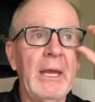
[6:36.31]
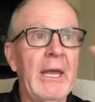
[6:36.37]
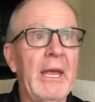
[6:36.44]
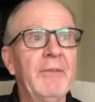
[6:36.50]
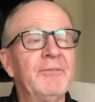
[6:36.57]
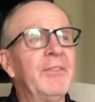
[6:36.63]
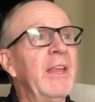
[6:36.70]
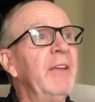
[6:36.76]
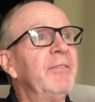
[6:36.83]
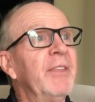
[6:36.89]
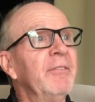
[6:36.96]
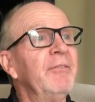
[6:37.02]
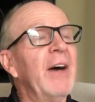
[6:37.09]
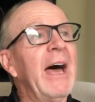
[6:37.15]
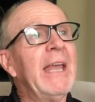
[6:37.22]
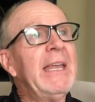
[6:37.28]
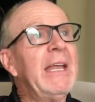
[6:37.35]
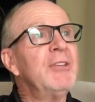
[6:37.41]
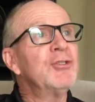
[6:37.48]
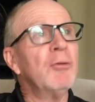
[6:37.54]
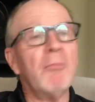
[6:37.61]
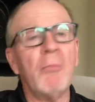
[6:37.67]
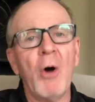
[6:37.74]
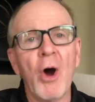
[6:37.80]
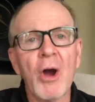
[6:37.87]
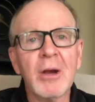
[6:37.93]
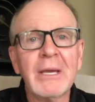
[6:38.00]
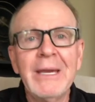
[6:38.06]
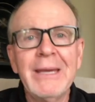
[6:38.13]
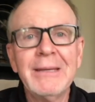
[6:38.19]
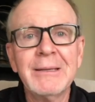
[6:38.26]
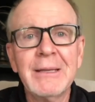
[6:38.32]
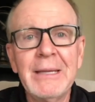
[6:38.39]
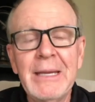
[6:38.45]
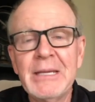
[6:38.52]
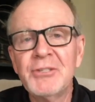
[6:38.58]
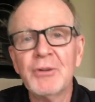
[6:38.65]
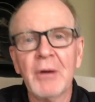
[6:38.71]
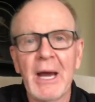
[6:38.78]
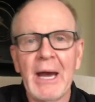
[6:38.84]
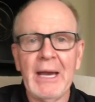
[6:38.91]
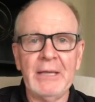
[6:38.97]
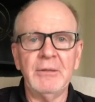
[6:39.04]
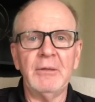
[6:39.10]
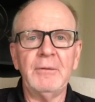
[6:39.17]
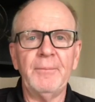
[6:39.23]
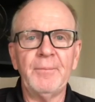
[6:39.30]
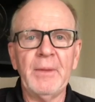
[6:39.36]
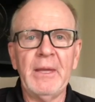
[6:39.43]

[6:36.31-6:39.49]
if the financial market is your idol,